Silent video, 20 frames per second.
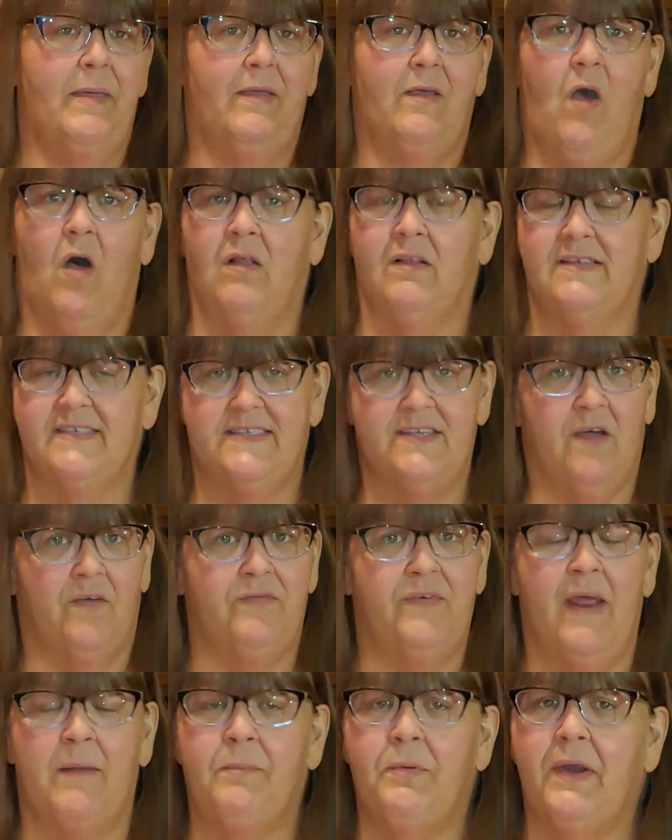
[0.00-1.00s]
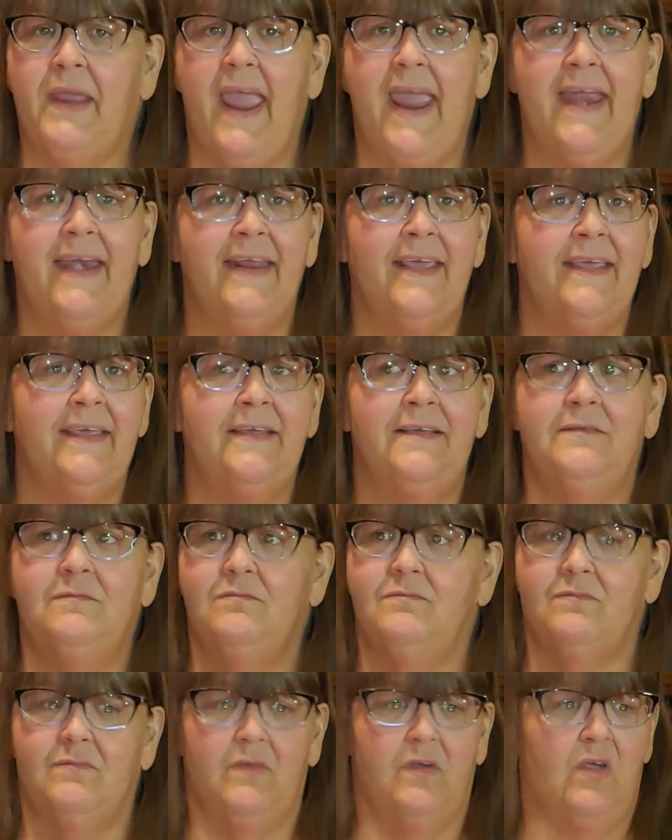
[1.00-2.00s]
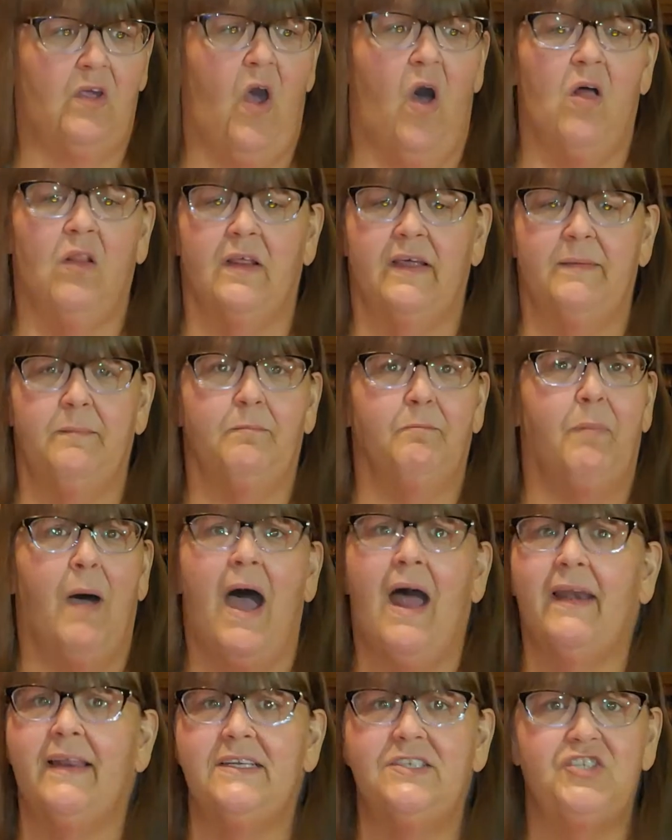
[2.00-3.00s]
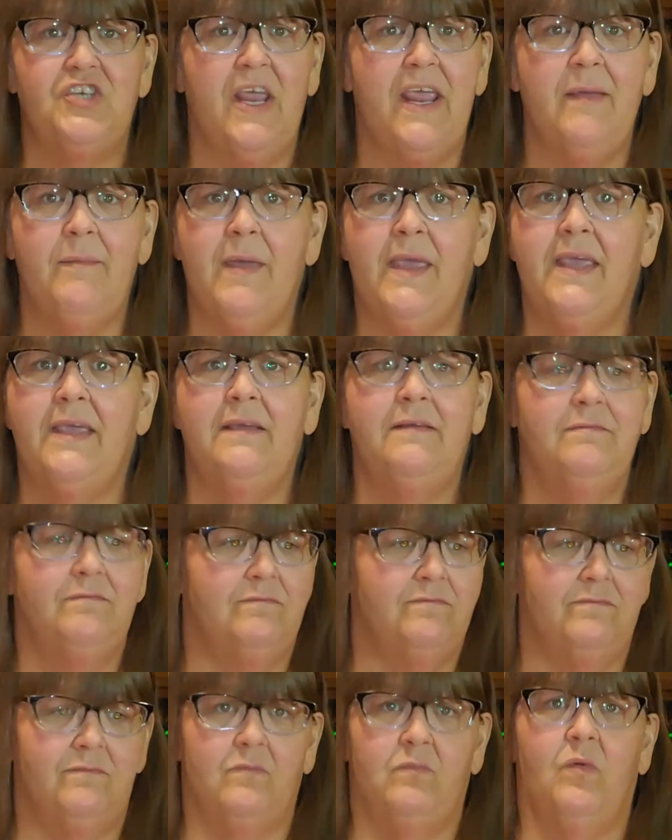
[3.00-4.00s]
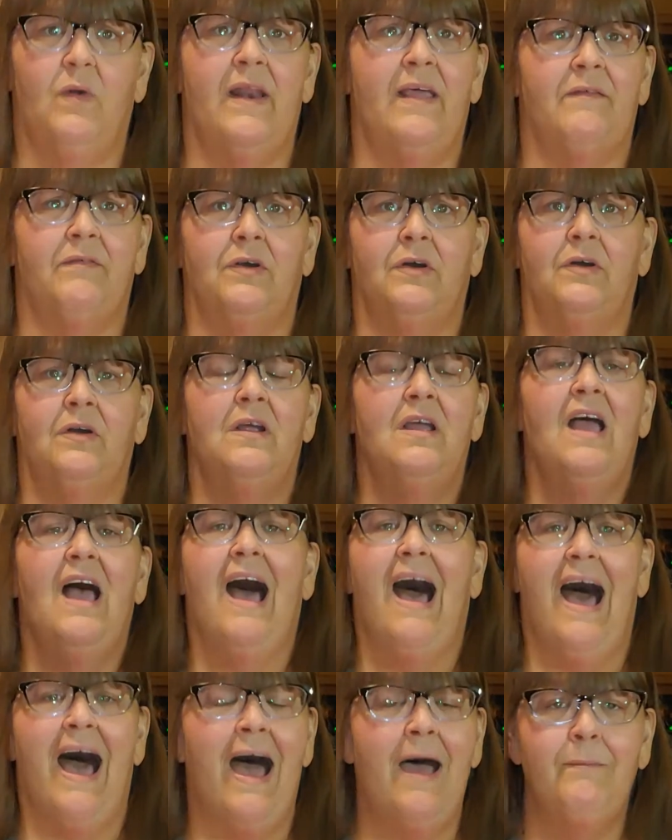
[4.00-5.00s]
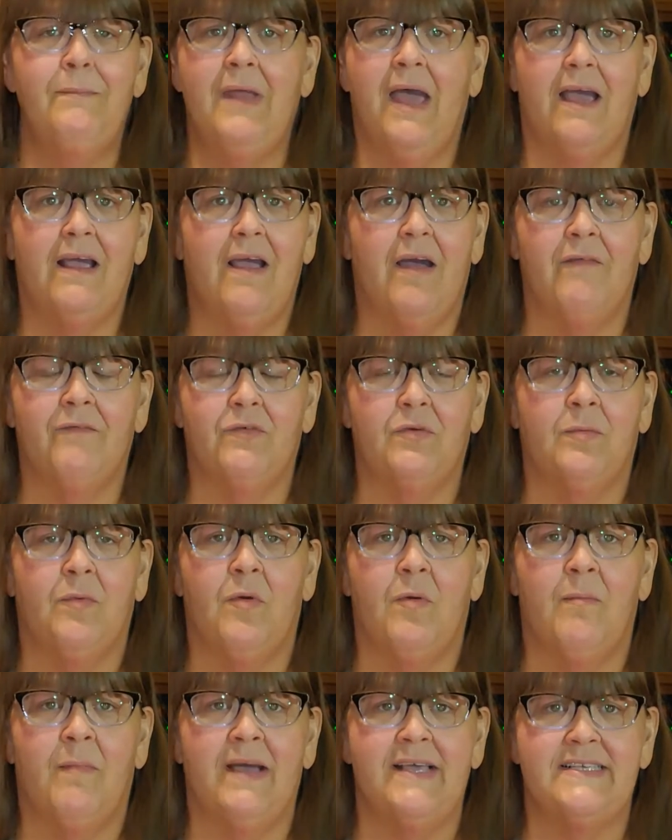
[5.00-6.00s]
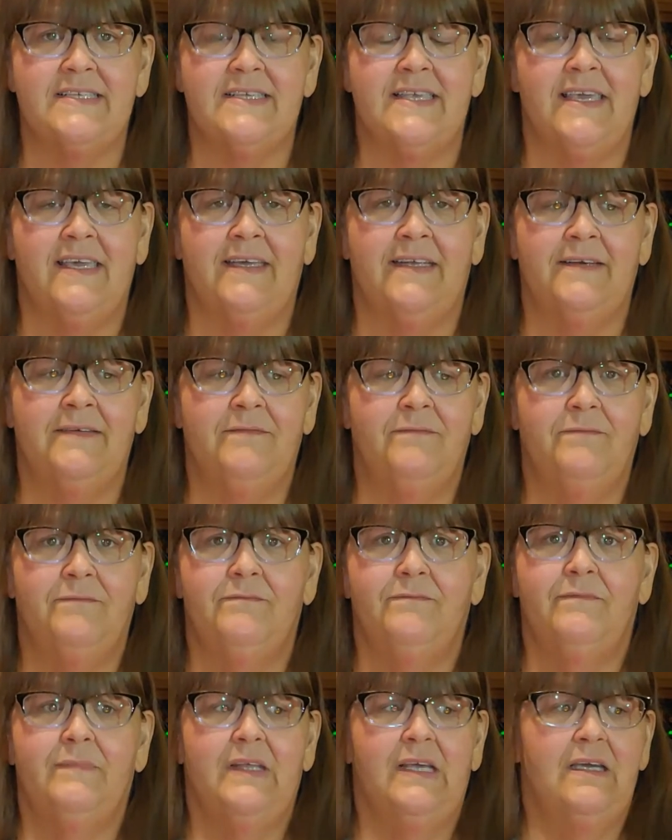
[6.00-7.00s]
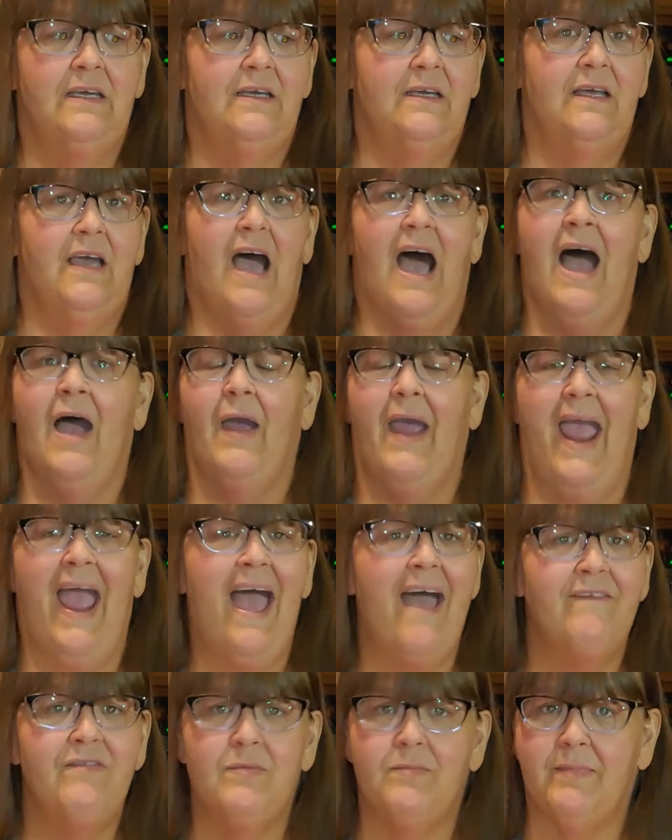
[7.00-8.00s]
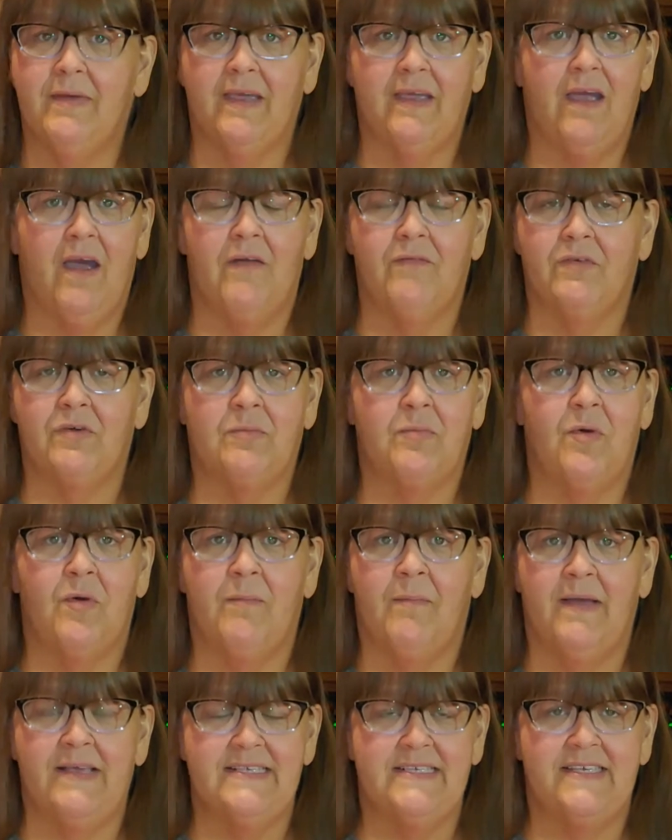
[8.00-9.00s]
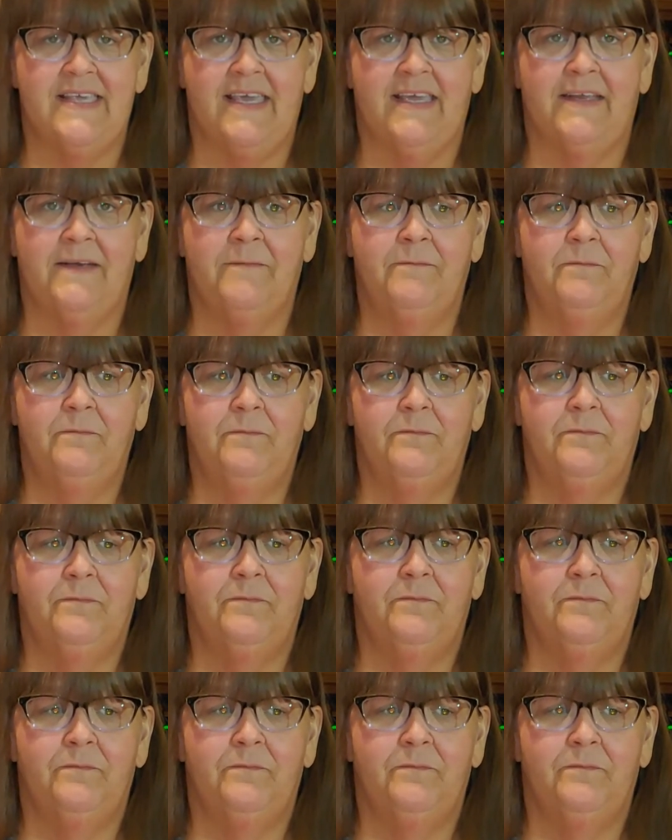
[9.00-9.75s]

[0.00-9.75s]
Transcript: Call it self-deprecating, call it body shaming, whatever. I'm not comfortable in my skin. I haven't been comfortable in my skin.